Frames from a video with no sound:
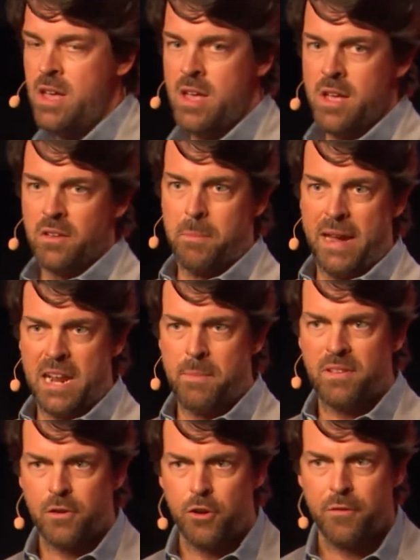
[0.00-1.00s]
So my name
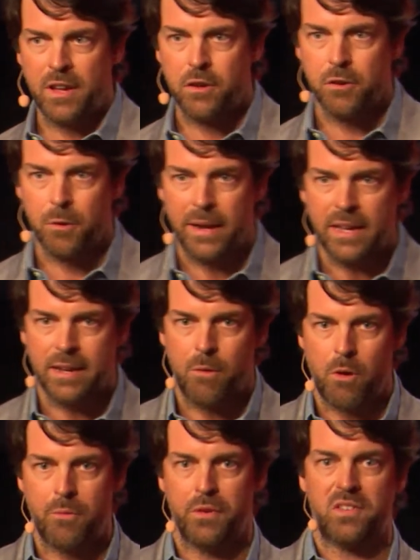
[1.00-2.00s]
is Ludovic. Ulrich. I
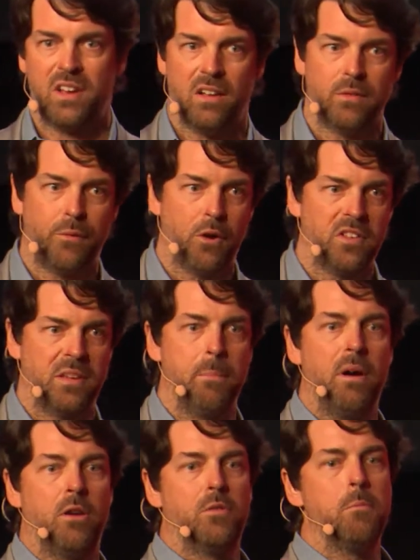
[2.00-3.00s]
work for Salesforce. I'm
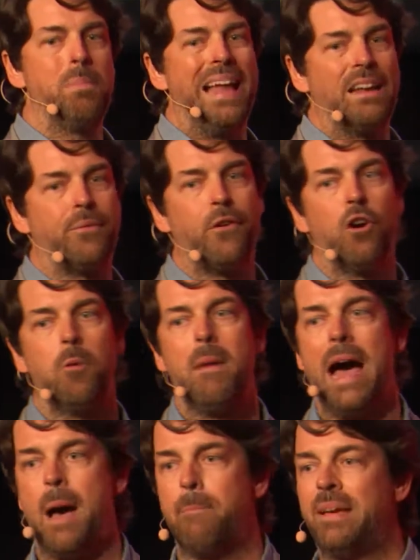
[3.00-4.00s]
part of the platform
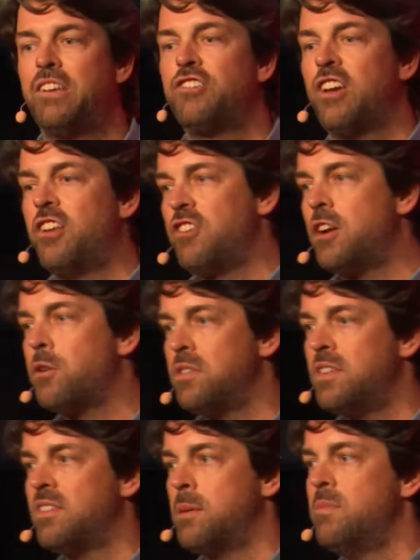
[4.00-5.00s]
app exchange
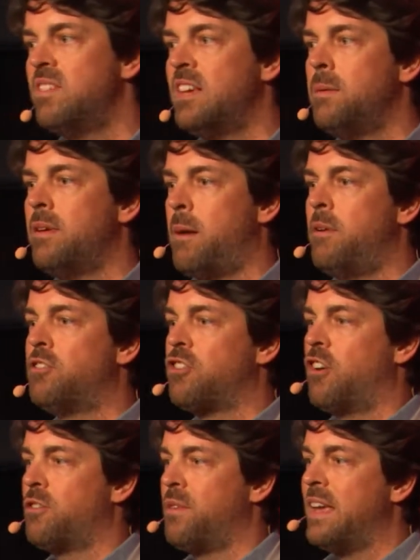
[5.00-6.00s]
ecosystem team, and I'm in
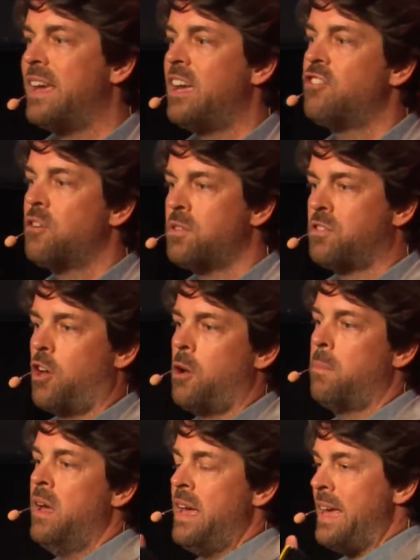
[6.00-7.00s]
charge of engaging with
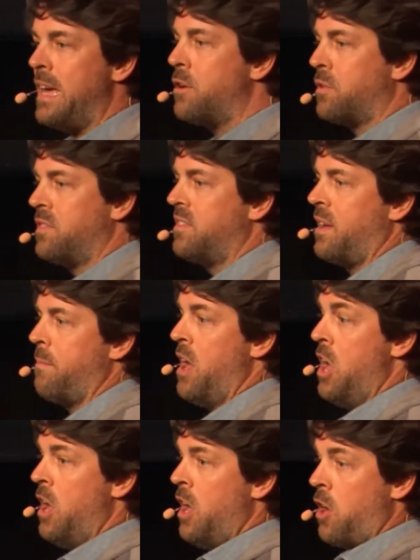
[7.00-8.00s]
startup ecosystem
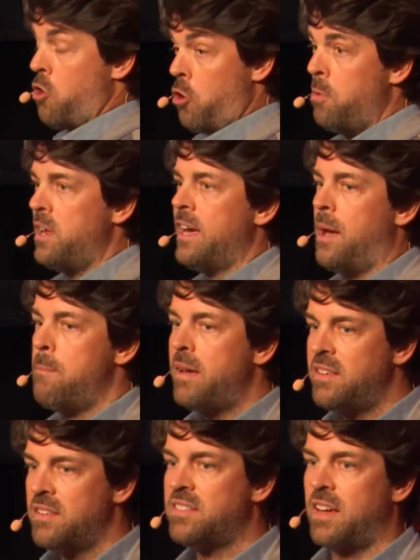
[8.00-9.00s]
globally. I'm
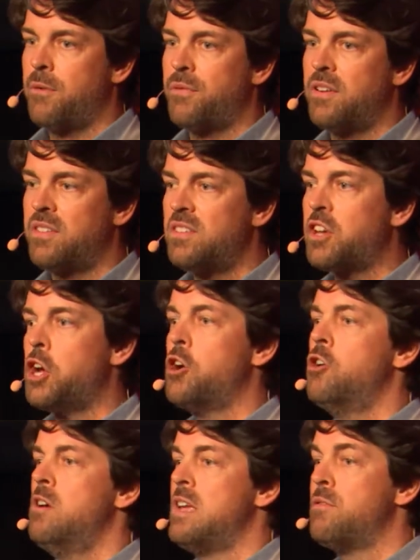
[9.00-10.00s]
based in San
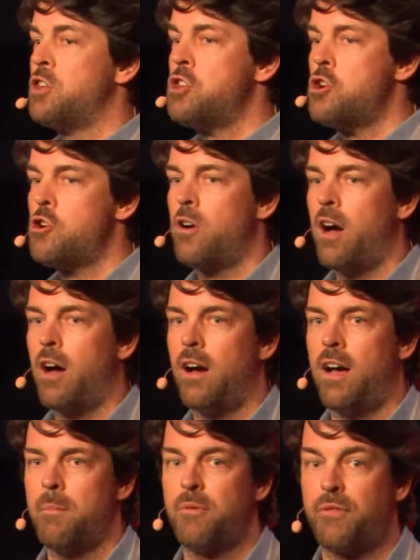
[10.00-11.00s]
Francisco, even though
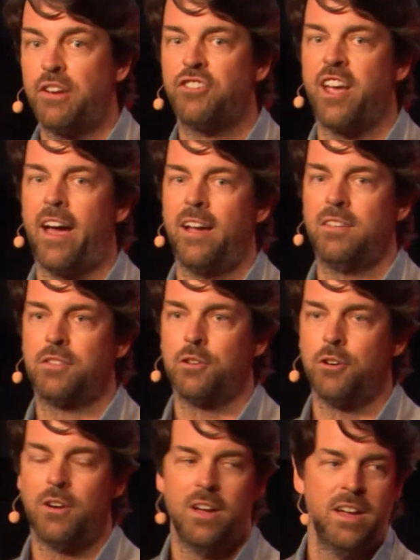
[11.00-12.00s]
I'm a French guy,
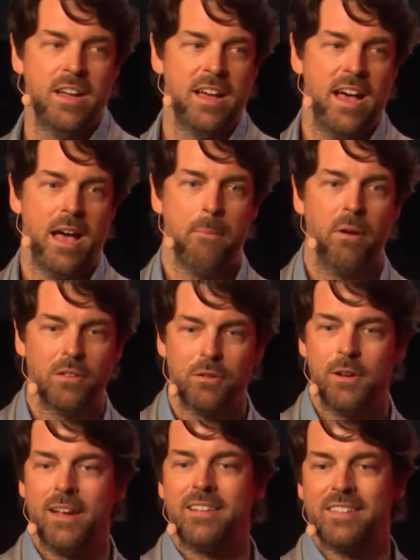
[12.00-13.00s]
so I'm
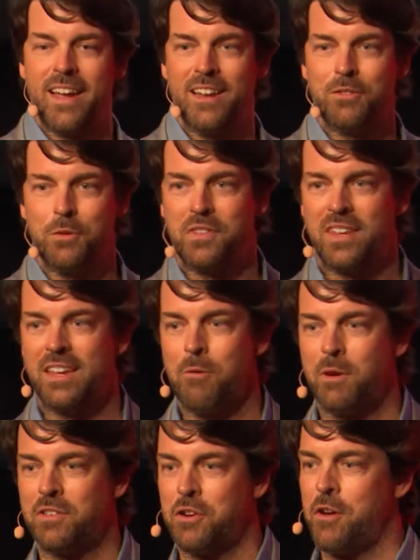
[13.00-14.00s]
particularly excited to see
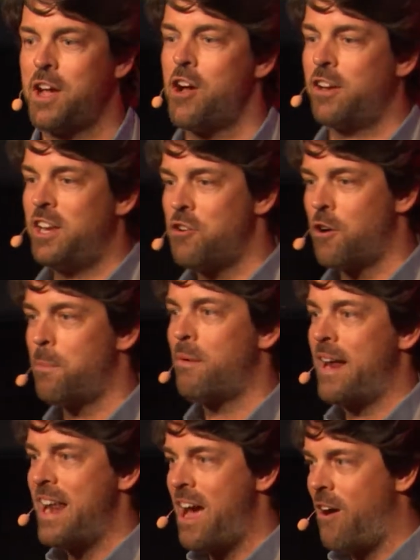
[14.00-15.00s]
what's going on in Europe
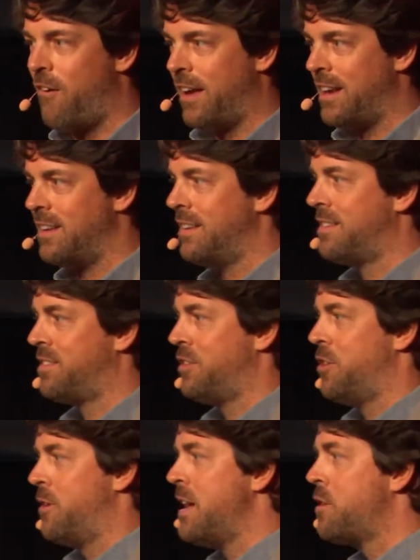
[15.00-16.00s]
right now and this
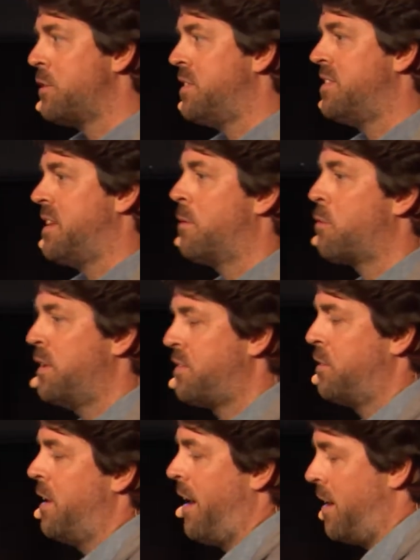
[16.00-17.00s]
ecosystem
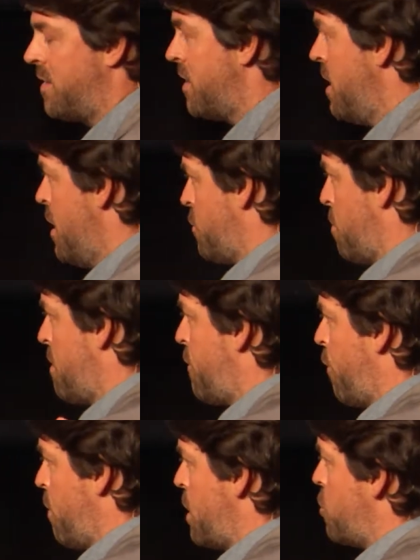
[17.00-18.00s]
crystallize. So
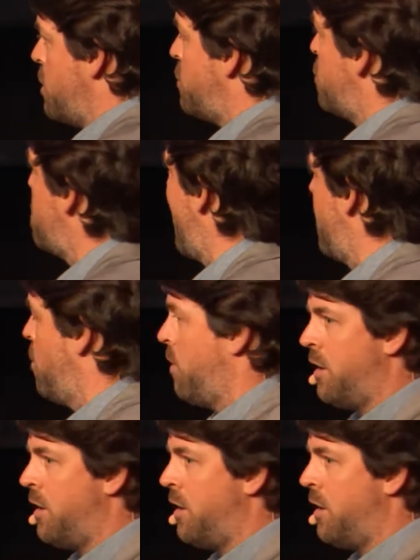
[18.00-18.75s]
before we go into the panel, I